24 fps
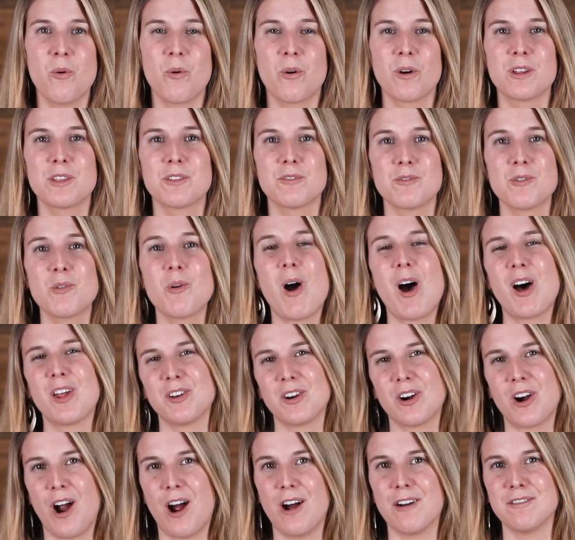or through
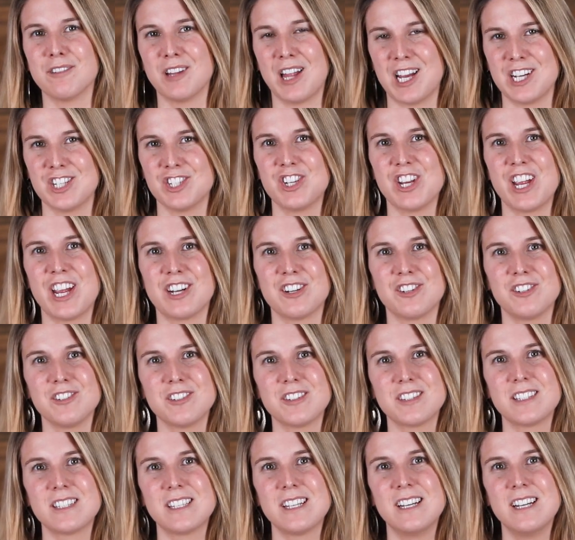other offline
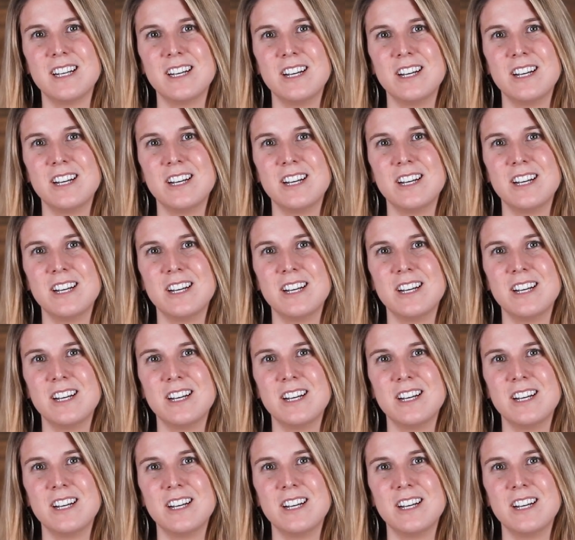channels.